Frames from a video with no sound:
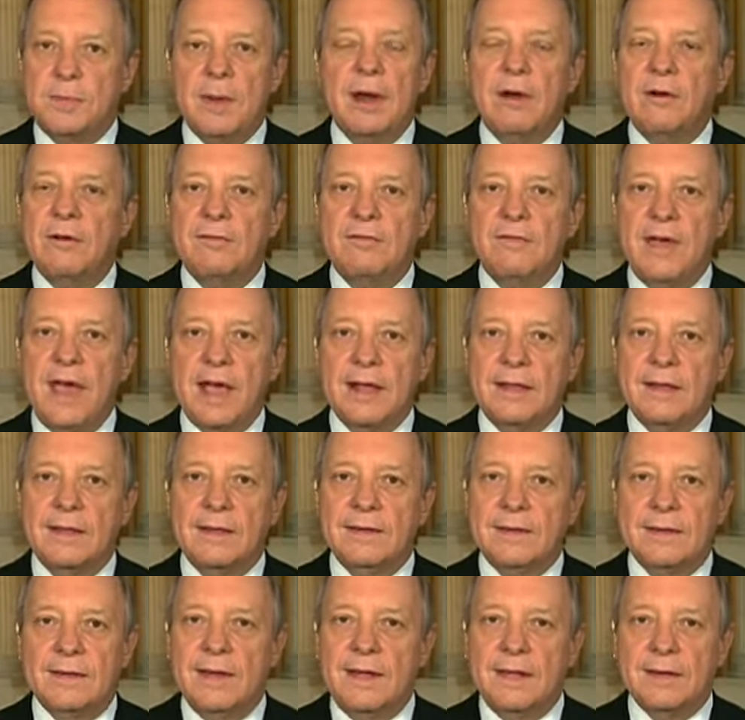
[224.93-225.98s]
matter of fact, it,
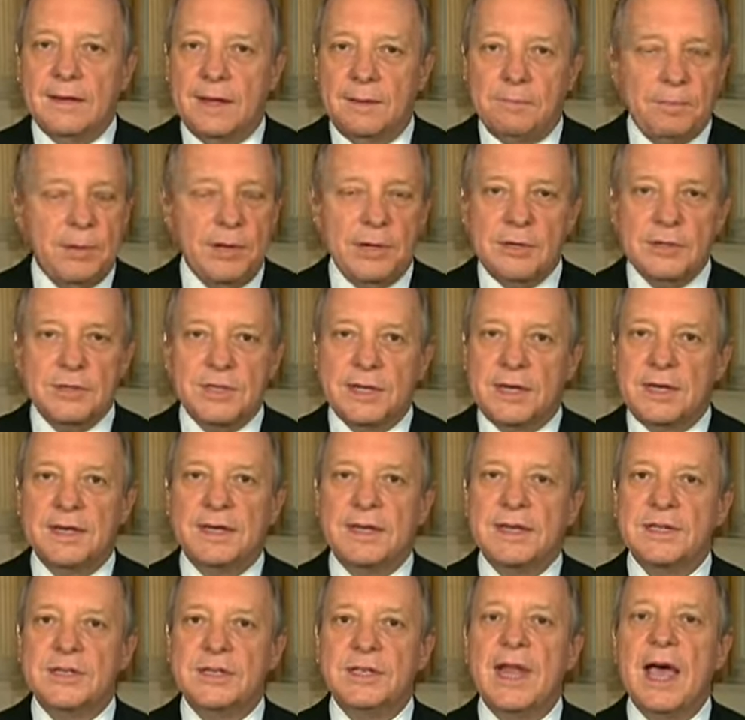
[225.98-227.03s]
it appears that it
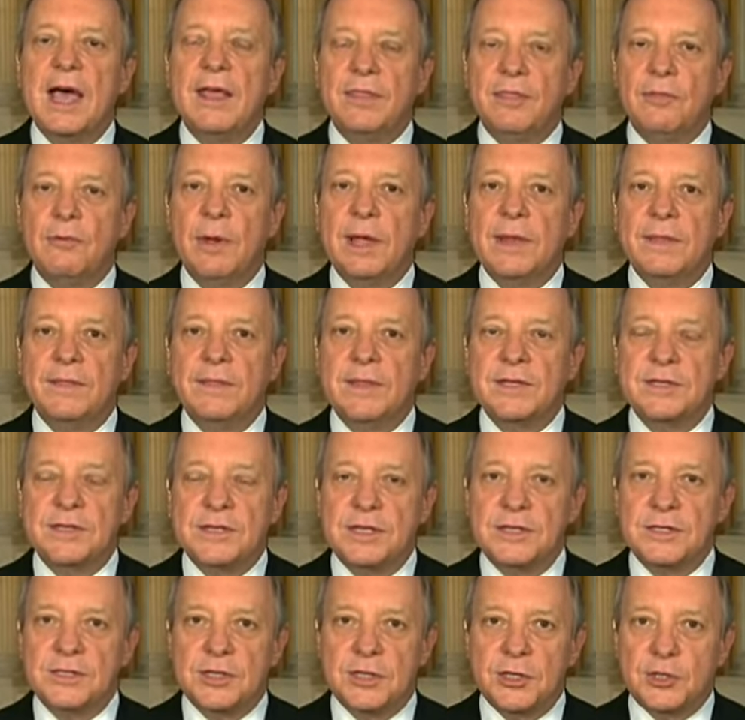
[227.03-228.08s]
does not threaten this
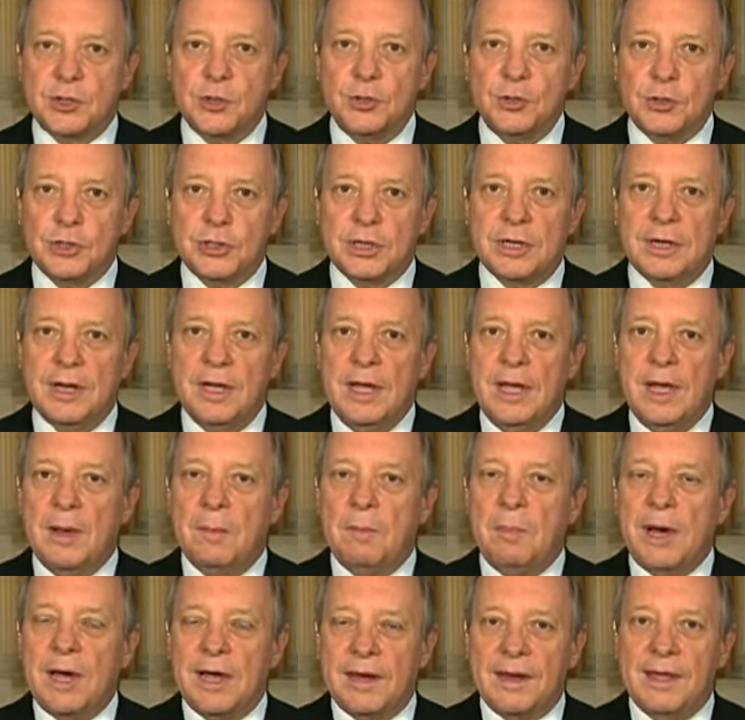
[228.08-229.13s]
institution.
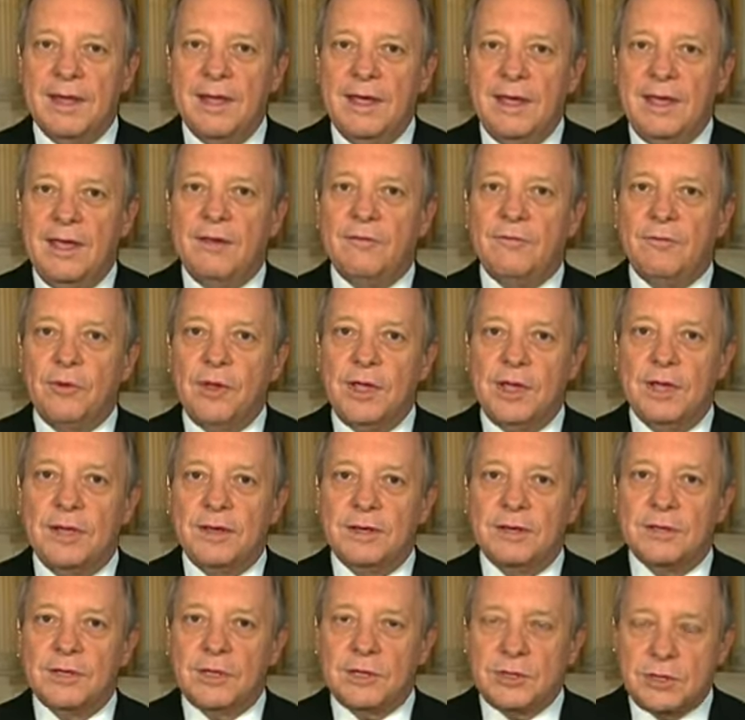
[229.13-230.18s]
But if we
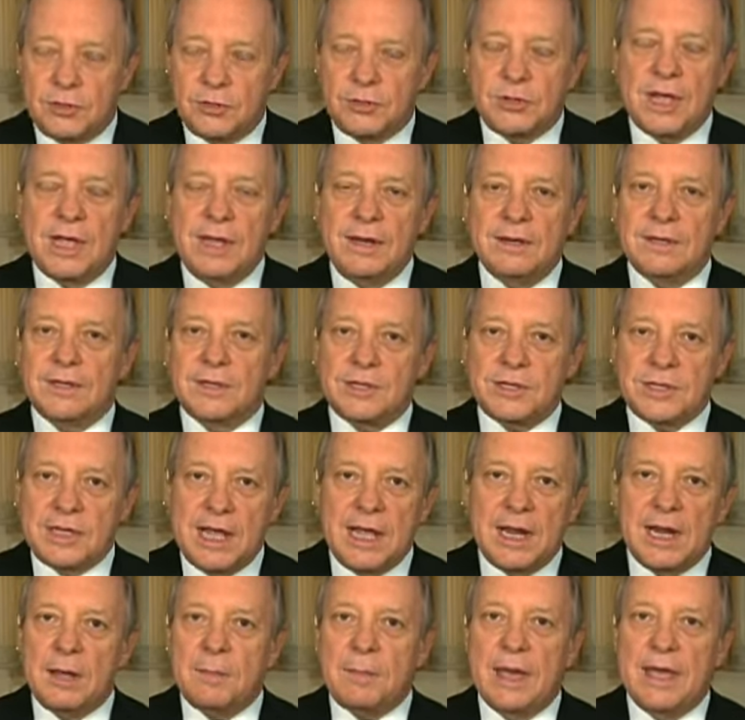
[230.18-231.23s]
tend to
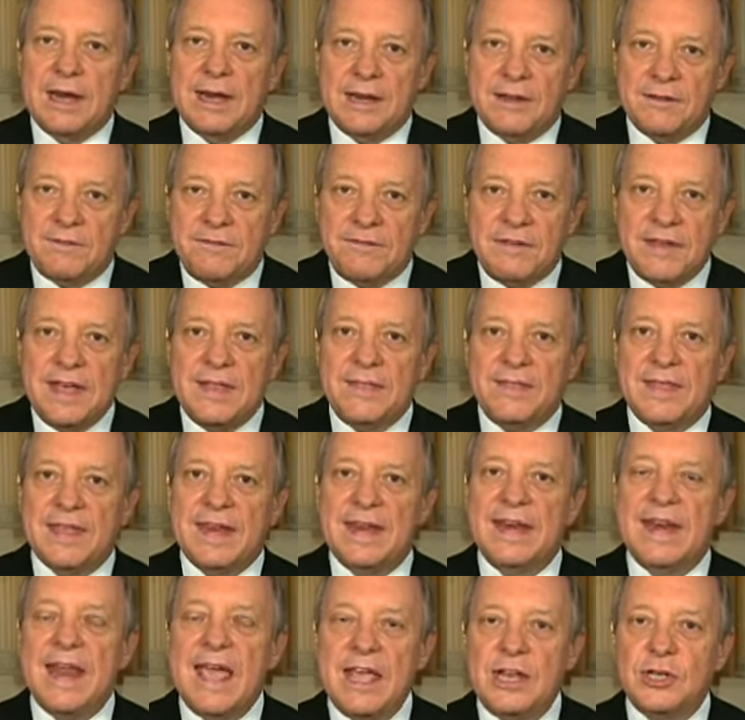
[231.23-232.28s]
stand up and defend the
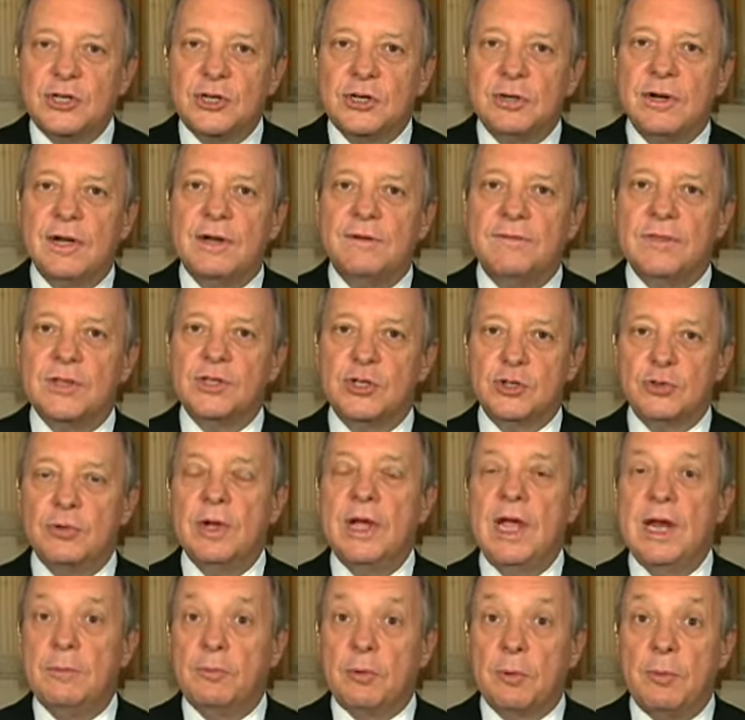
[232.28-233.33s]
nature of this
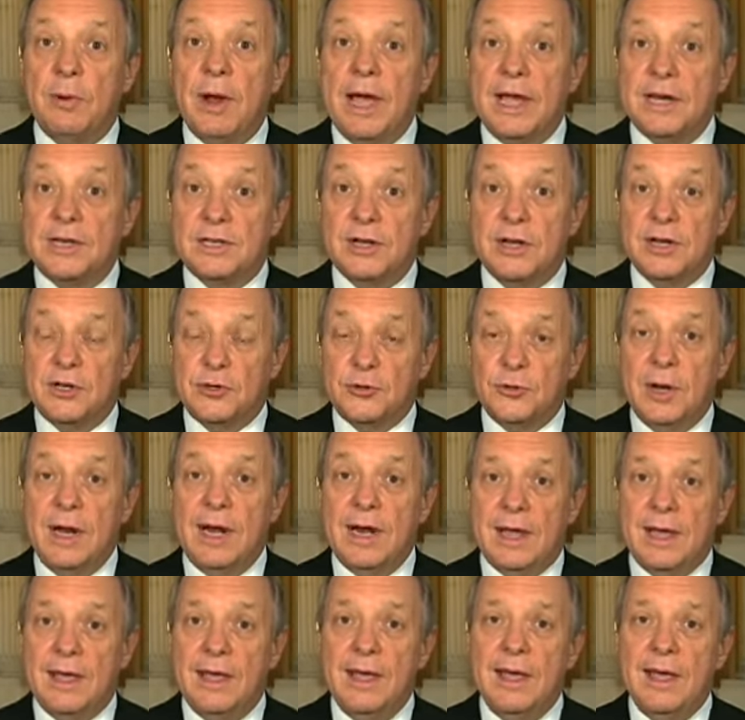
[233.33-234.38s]
trade, proprietary
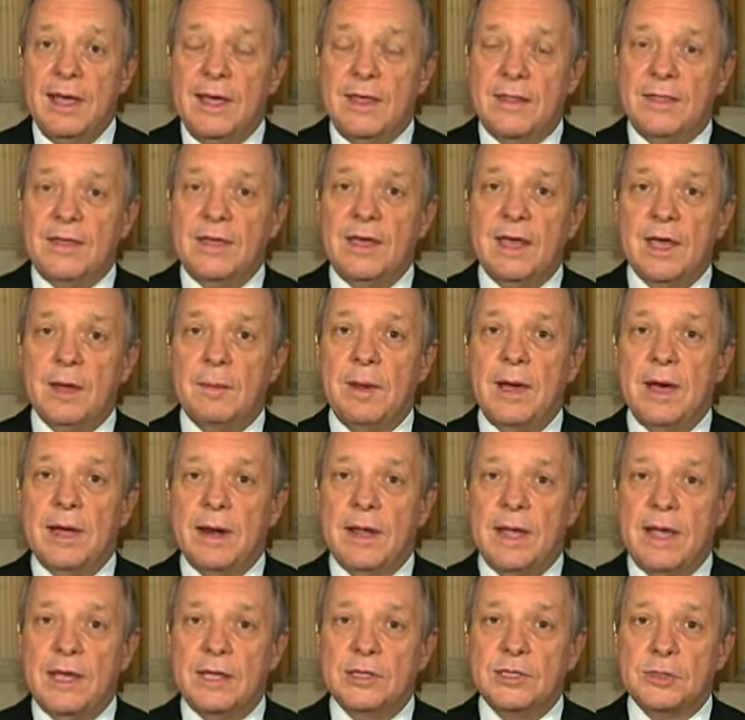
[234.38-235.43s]
trading, think about
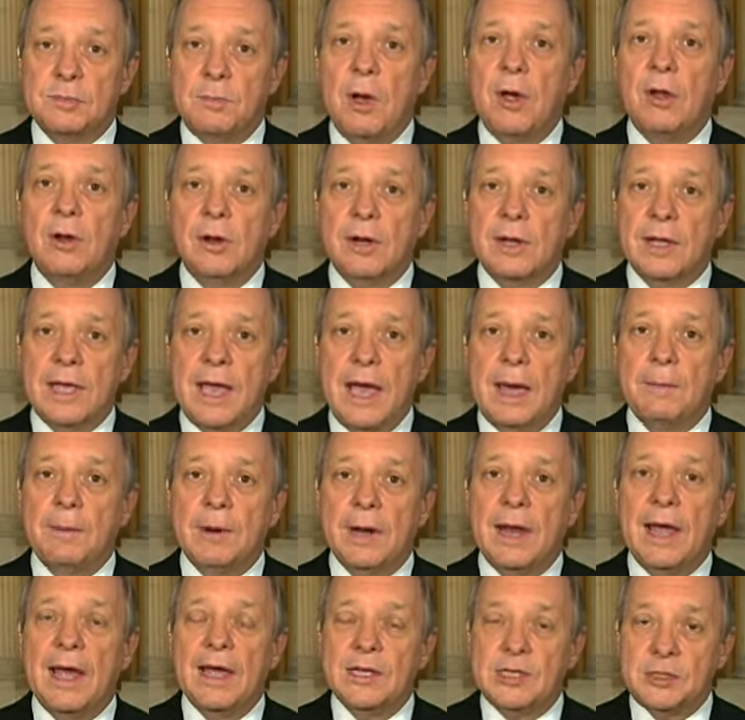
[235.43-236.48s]
a smaller
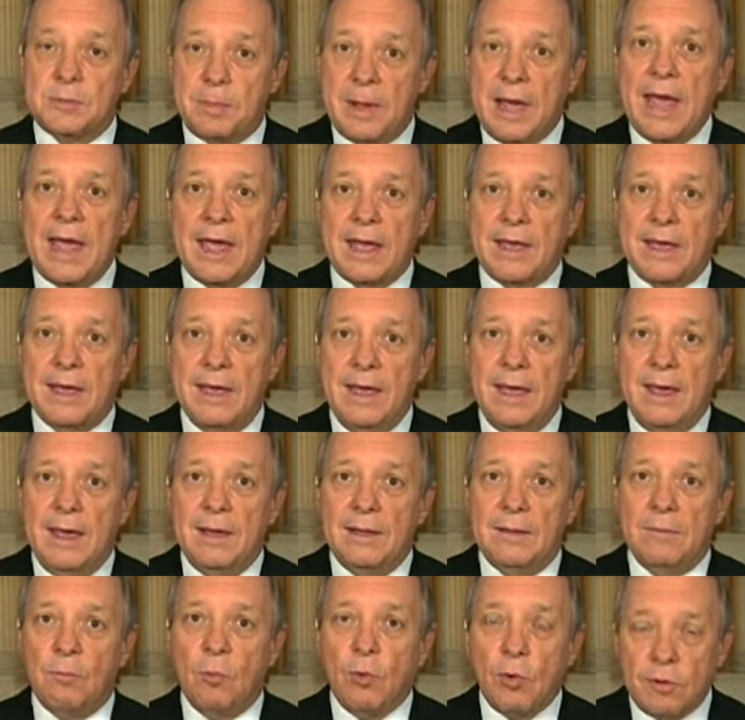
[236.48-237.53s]
capitalized bank
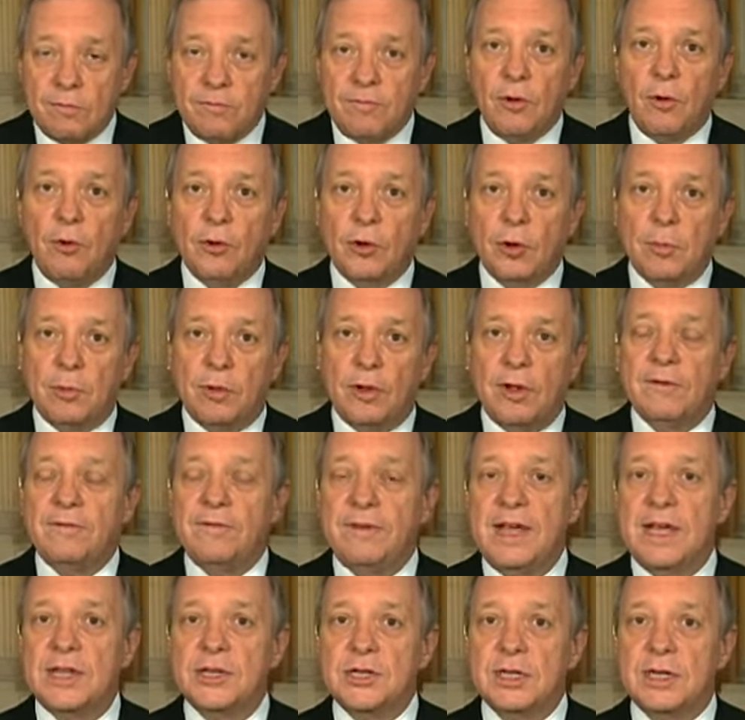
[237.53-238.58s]
more vulnerable, a
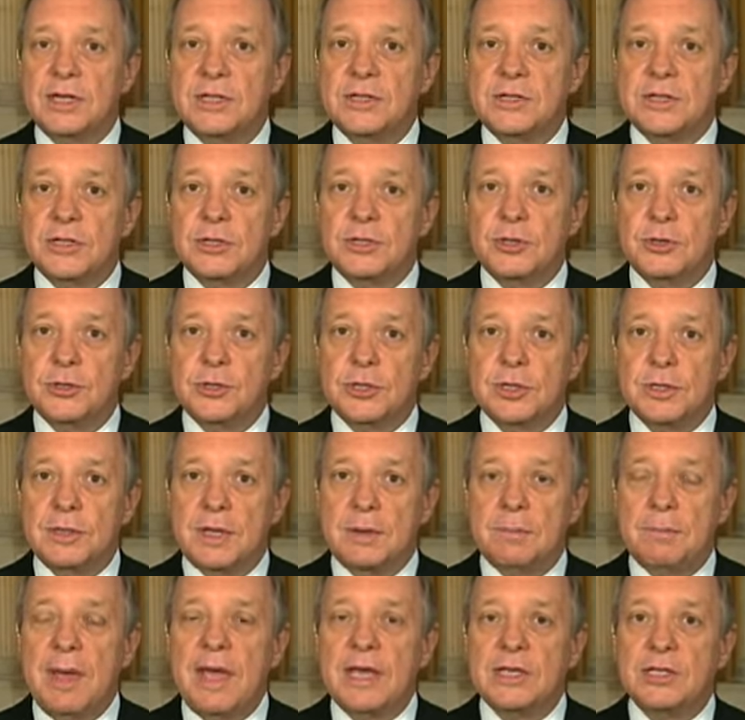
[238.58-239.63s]
financial institution
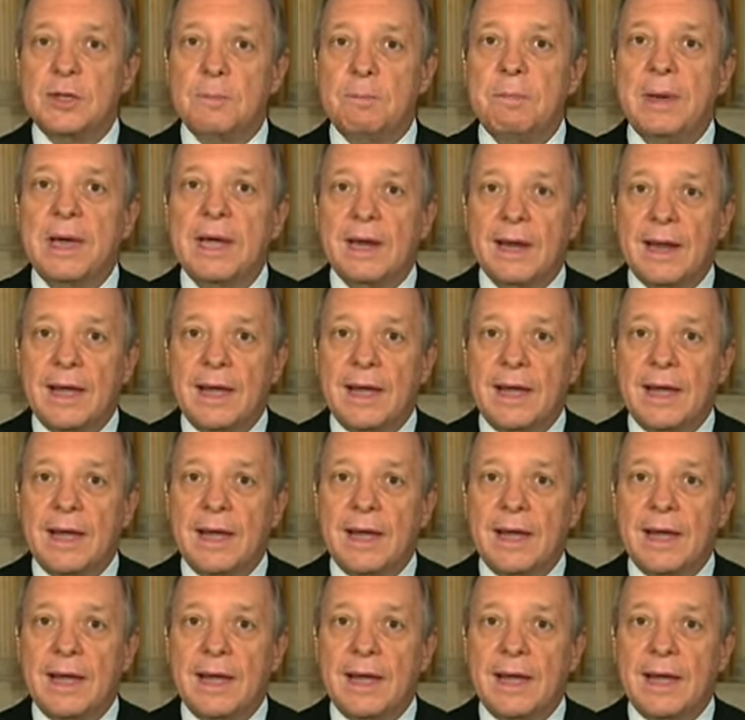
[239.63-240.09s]
that makes a bet